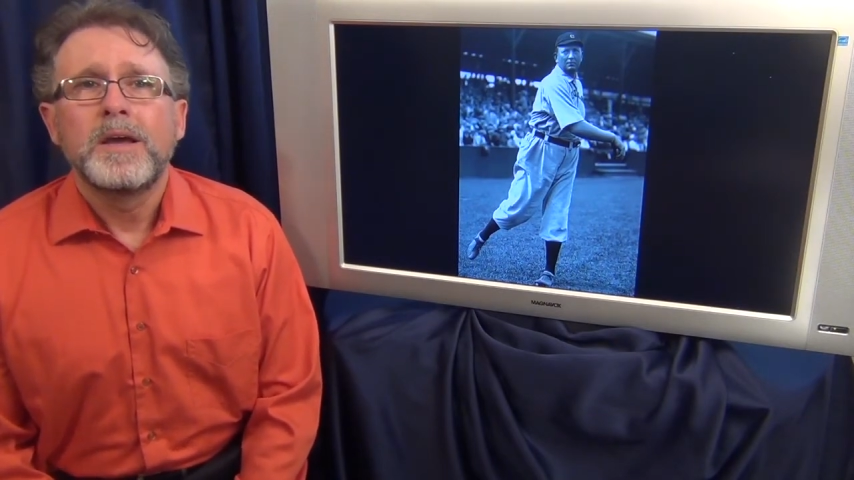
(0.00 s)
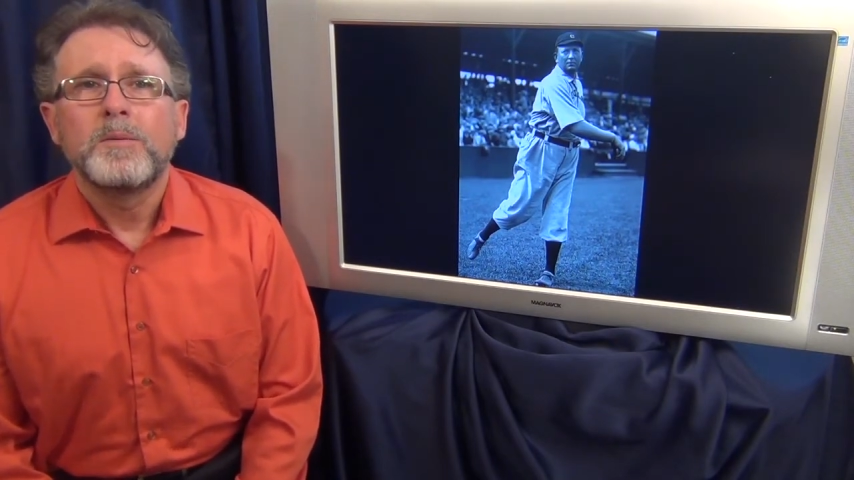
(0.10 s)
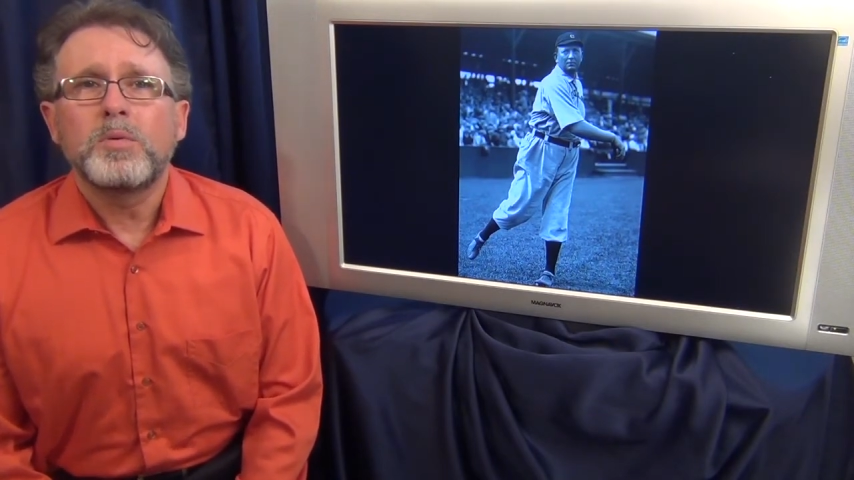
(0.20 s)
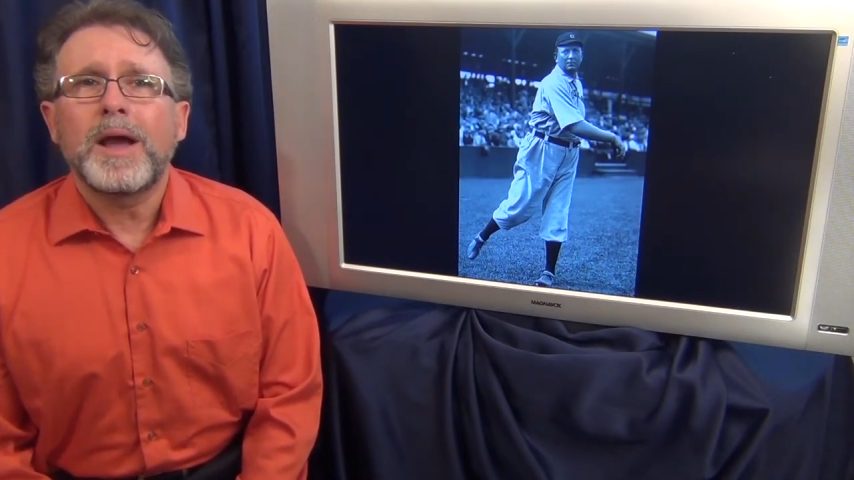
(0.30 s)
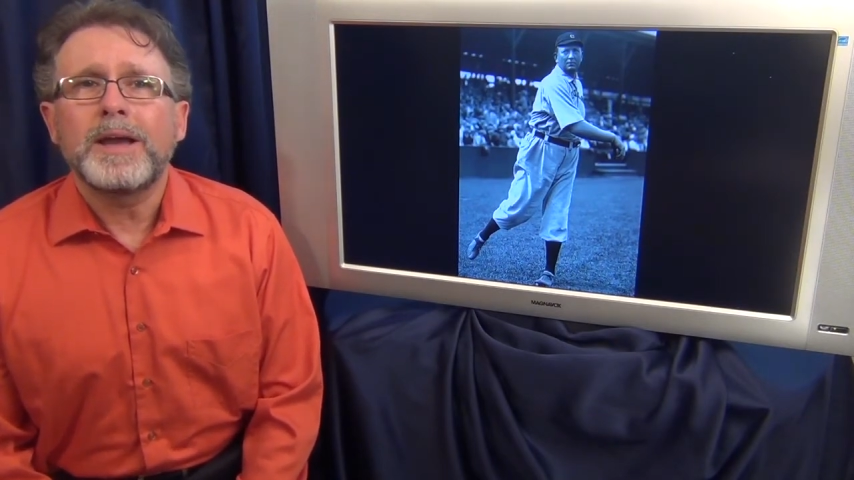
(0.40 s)

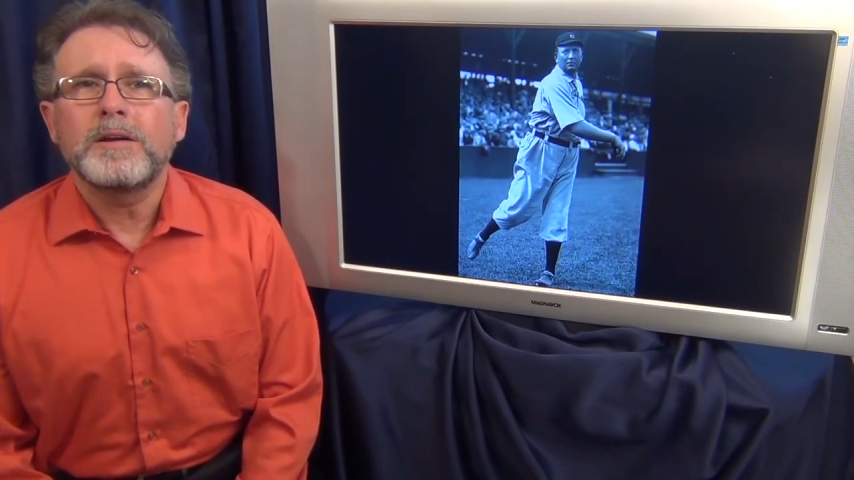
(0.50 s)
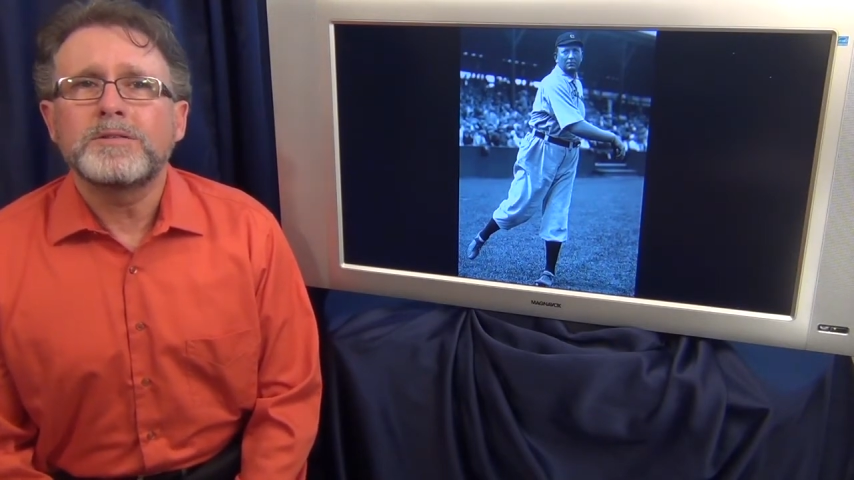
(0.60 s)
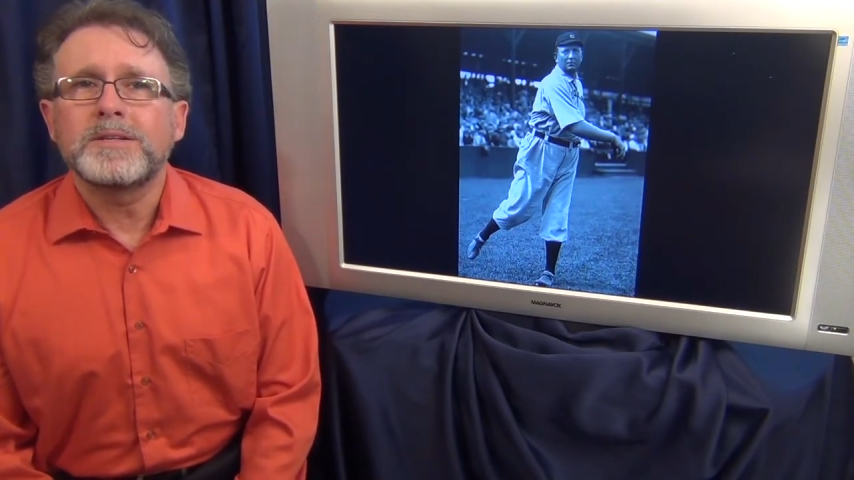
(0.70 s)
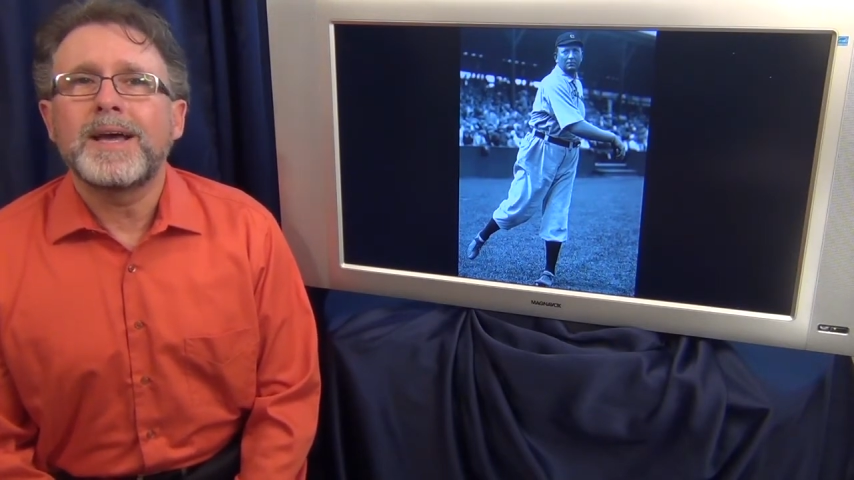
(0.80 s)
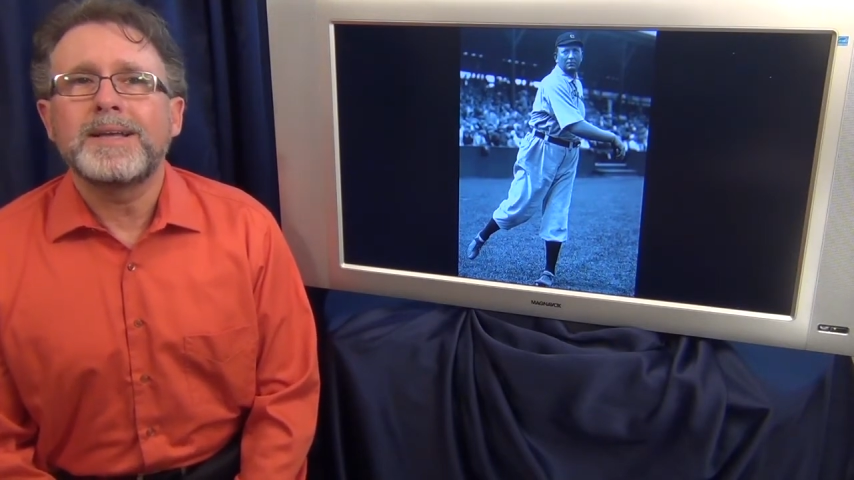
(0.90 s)
Prior
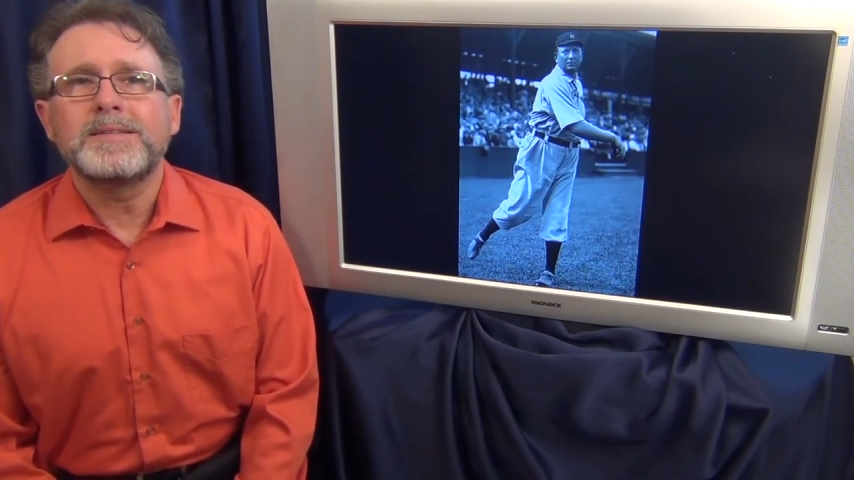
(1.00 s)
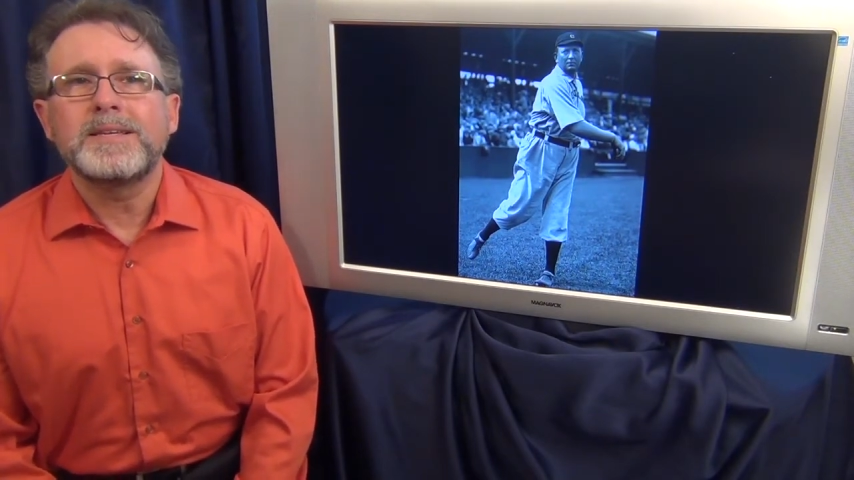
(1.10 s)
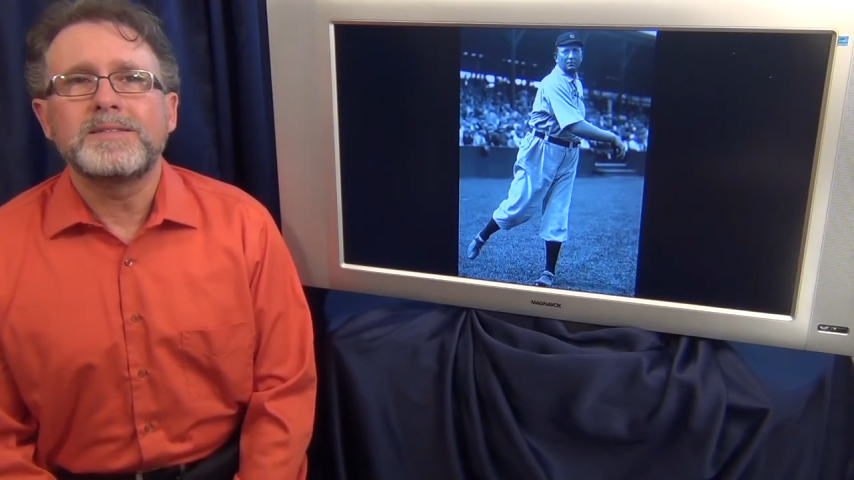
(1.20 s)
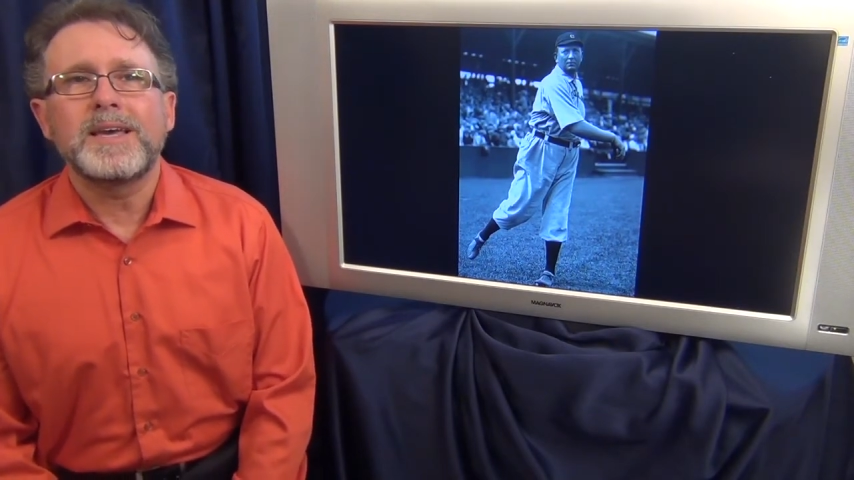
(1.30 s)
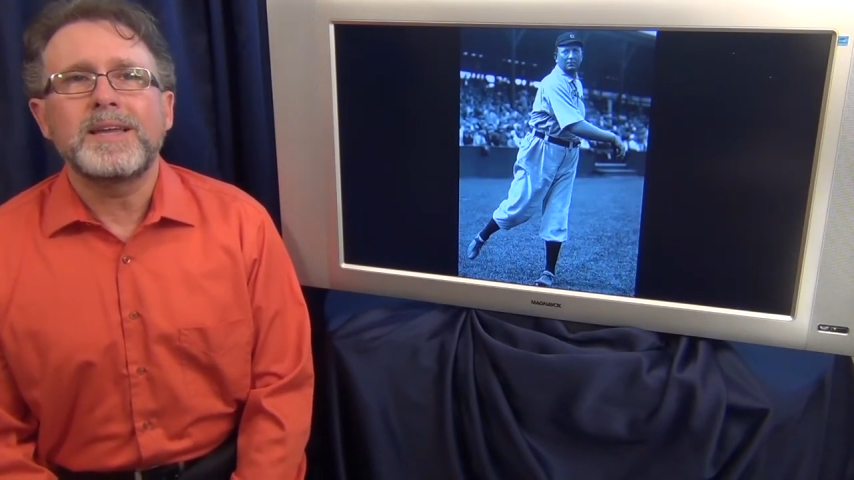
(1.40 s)
to
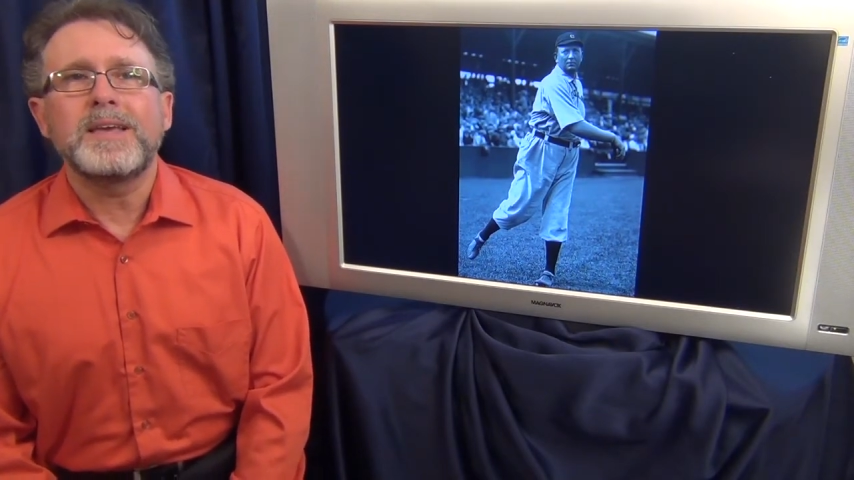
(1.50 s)
1910,